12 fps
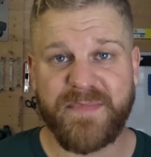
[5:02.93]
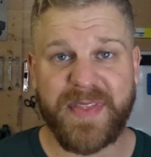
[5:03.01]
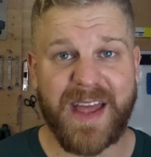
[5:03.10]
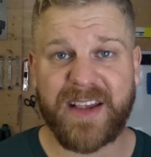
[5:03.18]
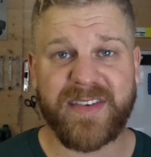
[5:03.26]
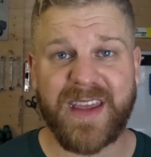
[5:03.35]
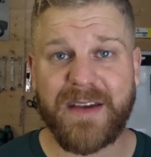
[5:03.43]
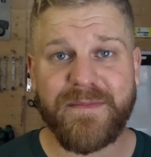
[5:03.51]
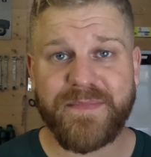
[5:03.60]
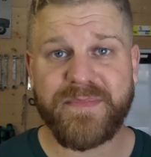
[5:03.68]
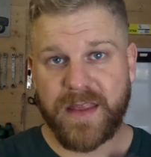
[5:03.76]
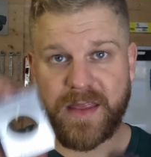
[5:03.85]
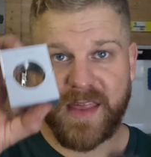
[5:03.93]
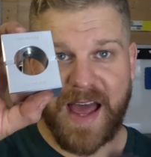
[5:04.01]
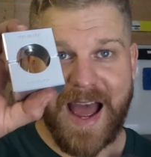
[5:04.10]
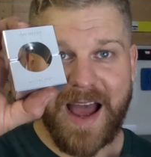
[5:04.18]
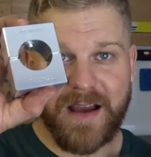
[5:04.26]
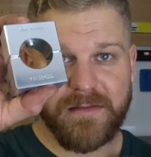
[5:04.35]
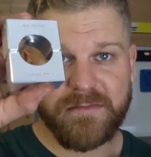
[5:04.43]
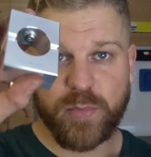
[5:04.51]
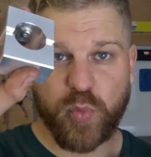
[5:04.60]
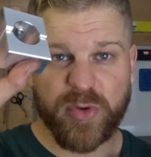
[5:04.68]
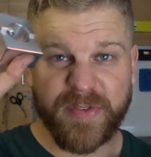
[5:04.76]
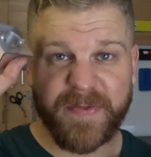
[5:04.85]
That's it. That
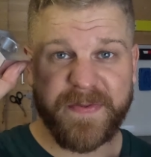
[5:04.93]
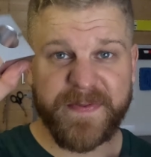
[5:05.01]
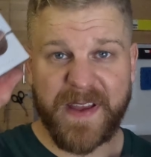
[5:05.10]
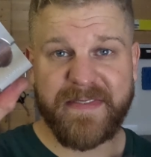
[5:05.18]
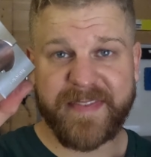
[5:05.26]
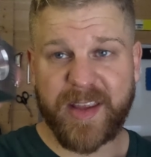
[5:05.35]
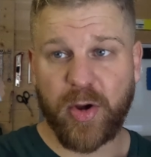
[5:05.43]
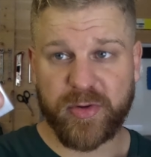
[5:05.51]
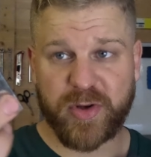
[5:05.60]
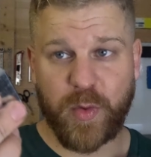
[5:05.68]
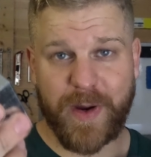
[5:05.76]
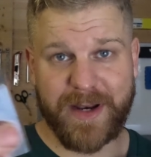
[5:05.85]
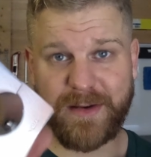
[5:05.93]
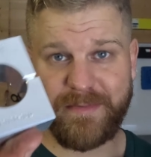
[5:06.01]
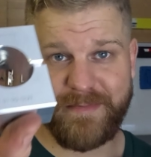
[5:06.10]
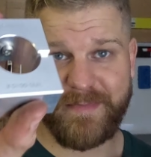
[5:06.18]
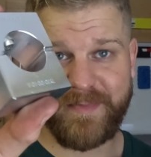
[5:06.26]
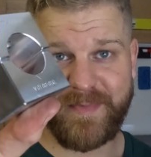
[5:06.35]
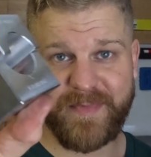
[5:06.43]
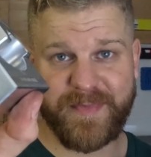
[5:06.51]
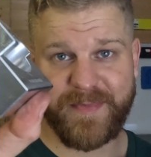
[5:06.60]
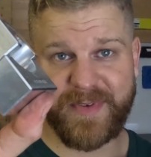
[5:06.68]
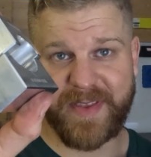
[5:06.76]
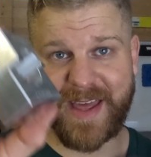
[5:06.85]
was 50 odd quid
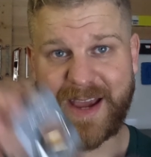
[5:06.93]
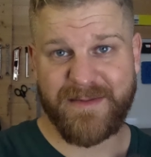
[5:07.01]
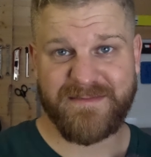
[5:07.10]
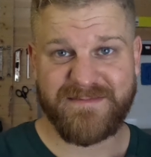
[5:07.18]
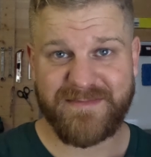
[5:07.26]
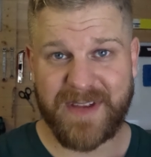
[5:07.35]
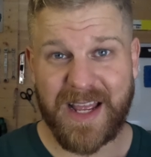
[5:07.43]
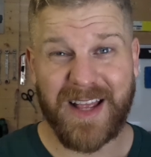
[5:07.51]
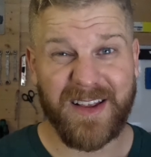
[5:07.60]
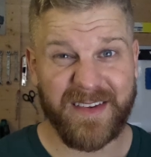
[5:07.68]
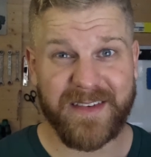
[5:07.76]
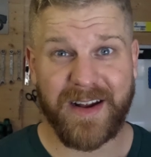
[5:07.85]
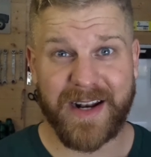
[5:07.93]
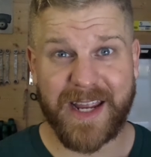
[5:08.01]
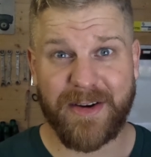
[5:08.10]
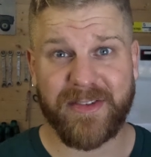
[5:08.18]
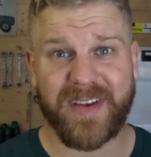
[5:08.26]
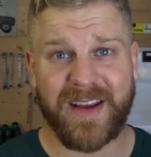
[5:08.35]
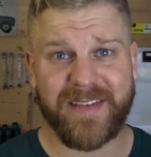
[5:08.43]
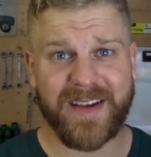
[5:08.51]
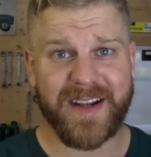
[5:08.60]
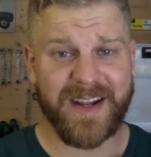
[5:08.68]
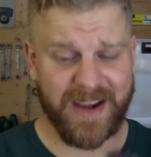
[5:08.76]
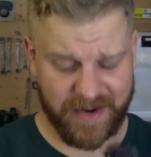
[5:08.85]
for that. Slightly
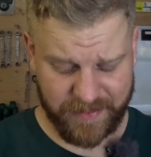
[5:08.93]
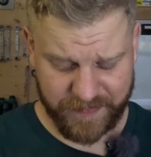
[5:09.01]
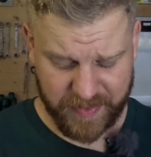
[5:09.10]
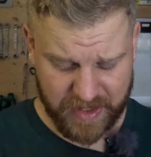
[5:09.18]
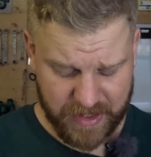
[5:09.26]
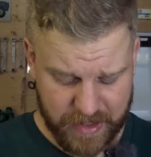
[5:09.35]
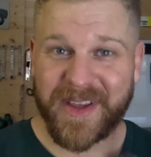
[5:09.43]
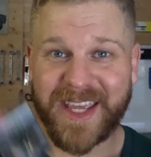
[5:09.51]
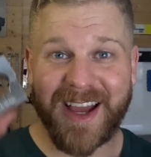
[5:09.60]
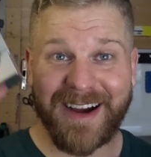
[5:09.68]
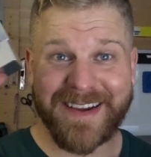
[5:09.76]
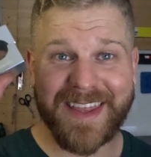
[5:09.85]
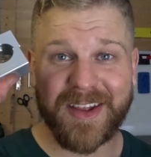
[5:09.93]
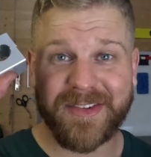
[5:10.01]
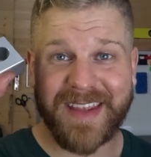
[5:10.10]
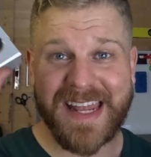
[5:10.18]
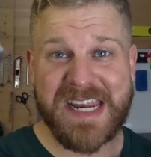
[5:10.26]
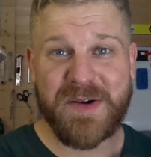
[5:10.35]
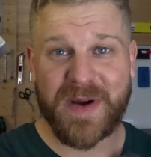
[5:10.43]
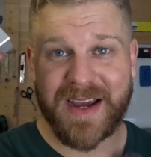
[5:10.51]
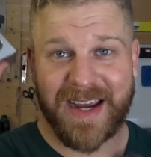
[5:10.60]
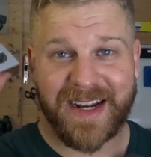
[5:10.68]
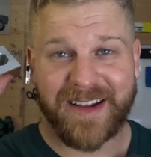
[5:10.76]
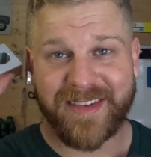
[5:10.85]
irritating, I know, but you can't get those
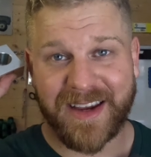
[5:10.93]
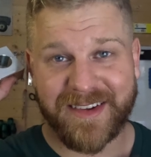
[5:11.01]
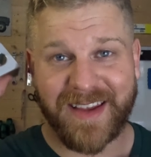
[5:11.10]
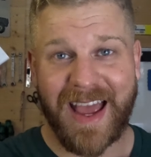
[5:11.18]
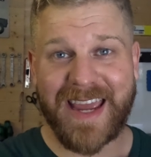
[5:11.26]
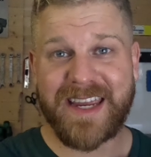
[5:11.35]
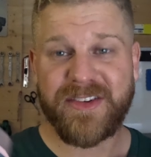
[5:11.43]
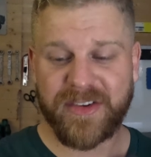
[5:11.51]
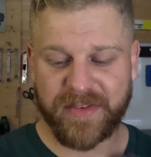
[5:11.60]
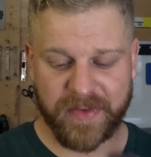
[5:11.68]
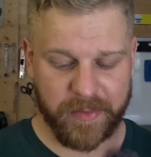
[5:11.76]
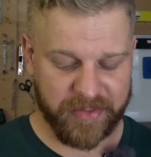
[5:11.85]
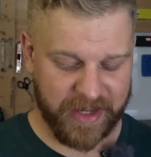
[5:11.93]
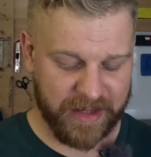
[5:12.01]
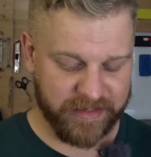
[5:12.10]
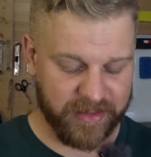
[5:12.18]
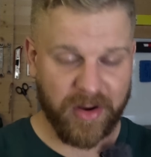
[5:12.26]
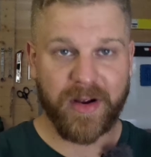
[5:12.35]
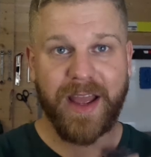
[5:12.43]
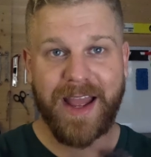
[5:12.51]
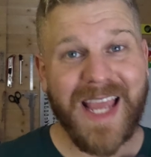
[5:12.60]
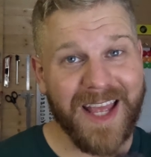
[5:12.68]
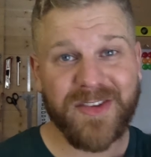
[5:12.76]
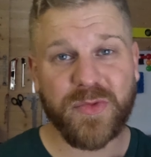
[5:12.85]
anywhere and it takes ages for them to get in stock,
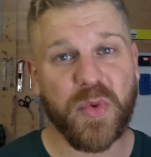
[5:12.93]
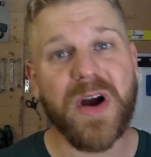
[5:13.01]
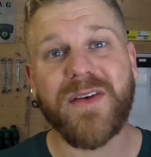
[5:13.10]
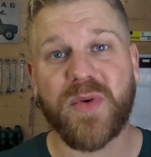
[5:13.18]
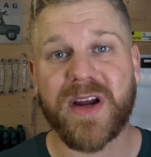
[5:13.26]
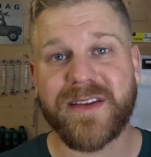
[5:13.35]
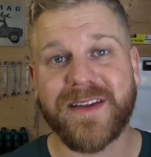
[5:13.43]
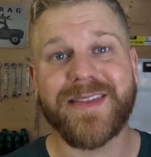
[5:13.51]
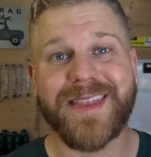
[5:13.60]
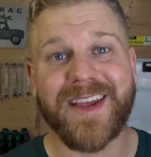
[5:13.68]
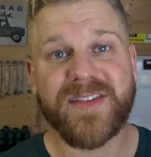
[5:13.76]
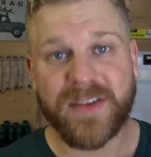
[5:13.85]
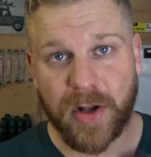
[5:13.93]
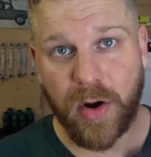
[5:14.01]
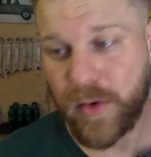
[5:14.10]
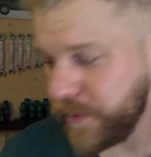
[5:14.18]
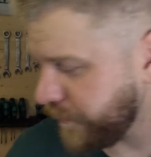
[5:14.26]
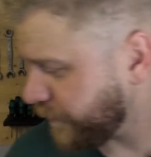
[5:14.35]
hence why I've waited this long.